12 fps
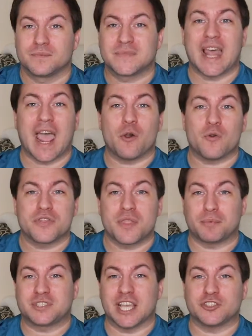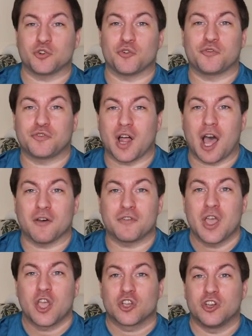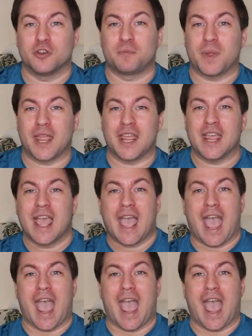Now, the potential fluff could be